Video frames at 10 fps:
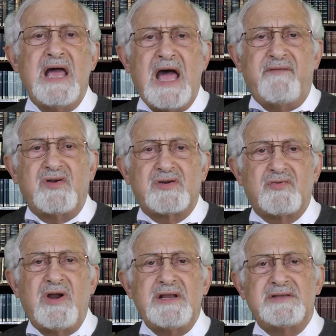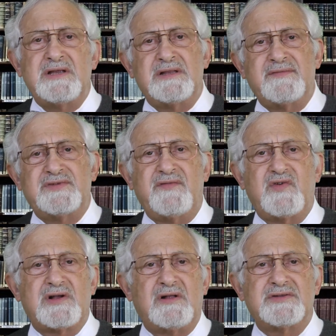have a great deal of
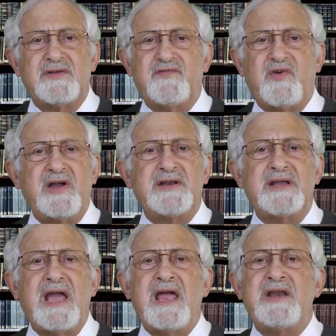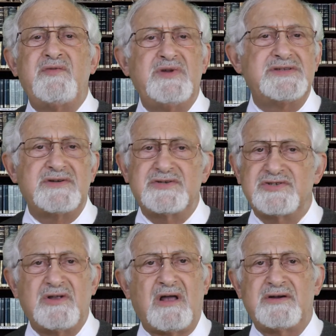difficulty finding any
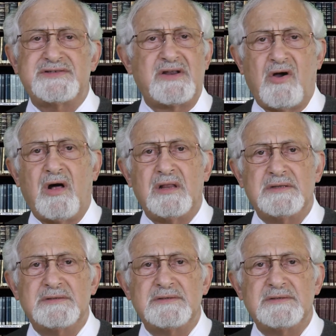research dollars at all.